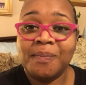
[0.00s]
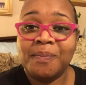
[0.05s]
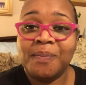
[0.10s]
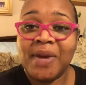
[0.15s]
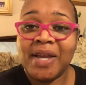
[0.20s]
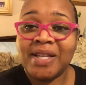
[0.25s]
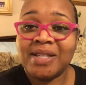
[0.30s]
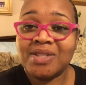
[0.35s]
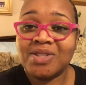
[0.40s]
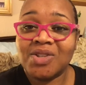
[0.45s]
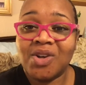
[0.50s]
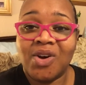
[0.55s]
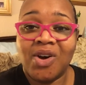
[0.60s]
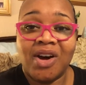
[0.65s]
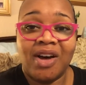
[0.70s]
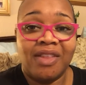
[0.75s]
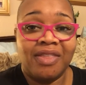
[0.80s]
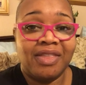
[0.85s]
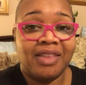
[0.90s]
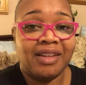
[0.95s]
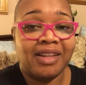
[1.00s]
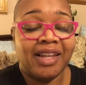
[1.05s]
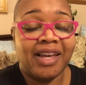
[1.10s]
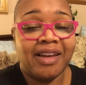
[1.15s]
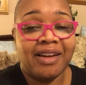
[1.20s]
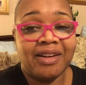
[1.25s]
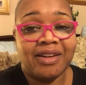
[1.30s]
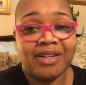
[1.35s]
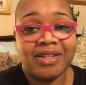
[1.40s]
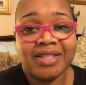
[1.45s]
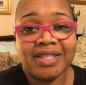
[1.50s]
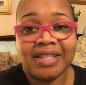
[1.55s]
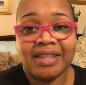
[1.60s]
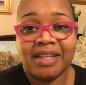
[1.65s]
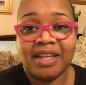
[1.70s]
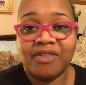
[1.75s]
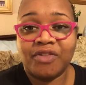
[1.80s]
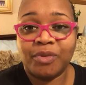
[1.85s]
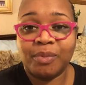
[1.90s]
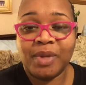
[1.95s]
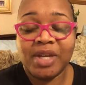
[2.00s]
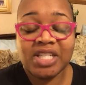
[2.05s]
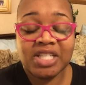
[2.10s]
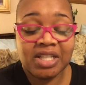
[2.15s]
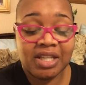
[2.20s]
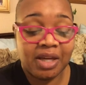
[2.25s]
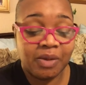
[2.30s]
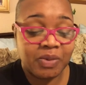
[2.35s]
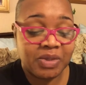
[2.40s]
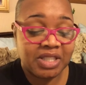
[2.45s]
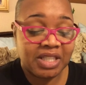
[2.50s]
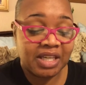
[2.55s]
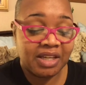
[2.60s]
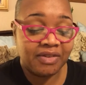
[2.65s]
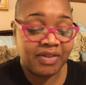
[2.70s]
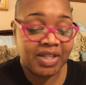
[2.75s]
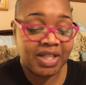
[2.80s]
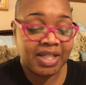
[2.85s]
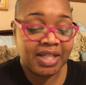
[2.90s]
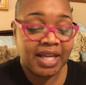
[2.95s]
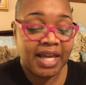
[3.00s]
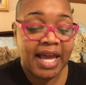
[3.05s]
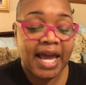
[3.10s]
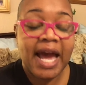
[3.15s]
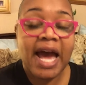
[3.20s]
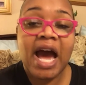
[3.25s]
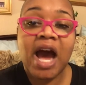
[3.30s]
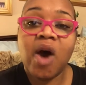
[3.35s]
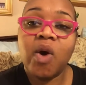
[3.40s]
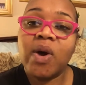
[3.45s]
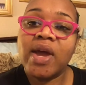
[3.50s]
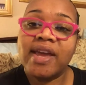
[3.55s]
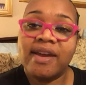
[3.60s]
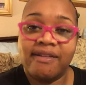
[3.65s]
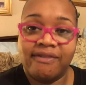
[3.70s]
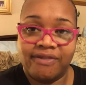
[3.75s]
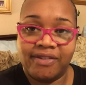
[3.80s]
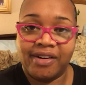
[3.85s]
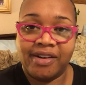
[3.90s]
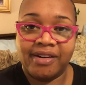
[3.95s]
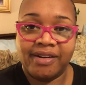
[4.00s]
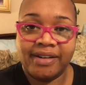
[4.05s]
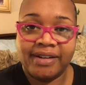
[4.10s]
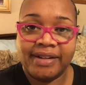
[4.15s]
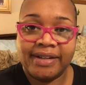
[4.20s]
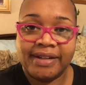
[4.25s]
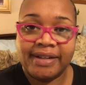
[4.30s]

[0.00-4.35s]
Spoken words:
based on the letters and the information that was given. However,